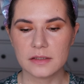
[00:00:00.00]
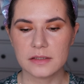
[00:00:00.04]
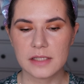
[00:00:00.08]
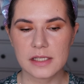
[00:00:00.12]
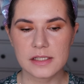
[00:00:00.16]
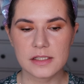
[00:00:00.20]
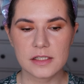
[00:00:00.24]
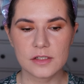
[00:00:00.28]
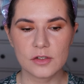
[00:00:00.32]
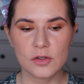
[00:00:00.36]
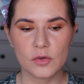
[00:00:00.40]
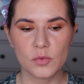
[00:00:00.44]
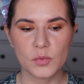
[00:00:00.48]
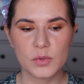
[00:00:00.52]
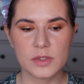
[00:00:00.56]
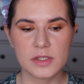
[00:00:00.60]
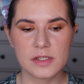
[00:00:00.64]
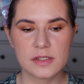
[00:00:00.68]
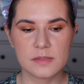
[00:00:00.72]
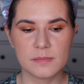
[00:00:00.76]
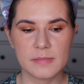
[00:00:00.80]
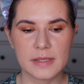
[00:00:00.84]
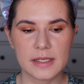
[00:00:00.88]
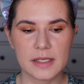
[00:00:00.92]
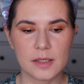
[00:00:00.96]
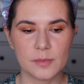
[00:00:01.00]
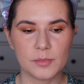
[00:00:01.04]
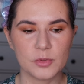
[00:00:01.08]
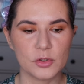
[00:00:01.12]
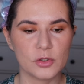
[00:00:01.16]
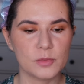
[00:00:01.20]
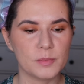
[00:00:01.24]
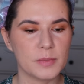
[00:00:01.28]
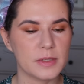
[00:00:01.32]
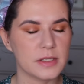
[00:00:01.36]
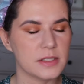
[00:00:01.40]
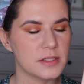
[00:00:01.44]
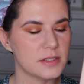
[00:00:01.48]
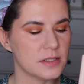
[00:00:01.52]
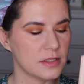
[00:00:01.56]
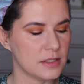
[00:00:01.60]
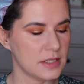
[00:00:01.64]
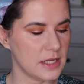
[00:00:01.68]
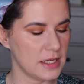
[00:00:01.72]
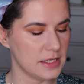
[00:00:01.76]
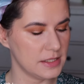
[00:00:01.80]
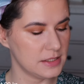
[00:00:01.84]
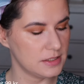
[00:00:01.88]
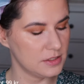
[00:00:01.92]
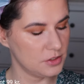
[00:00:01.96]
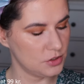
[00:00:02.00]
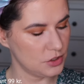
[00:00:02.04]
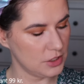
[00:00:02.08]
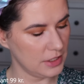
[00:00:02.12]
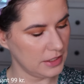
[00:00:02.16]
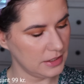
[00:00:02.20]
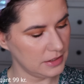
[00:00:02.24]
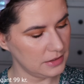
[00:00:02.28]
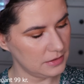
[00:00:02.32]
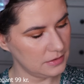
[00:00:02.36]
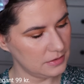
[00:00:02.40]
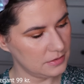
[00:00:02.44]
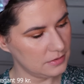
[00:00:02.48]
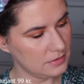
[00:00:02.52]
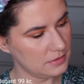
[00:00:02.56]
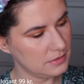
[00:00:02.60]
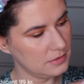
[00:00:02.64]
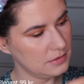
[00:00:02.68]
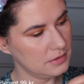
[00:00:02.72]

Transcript: doesn't go with this makeup look but it's a nice shade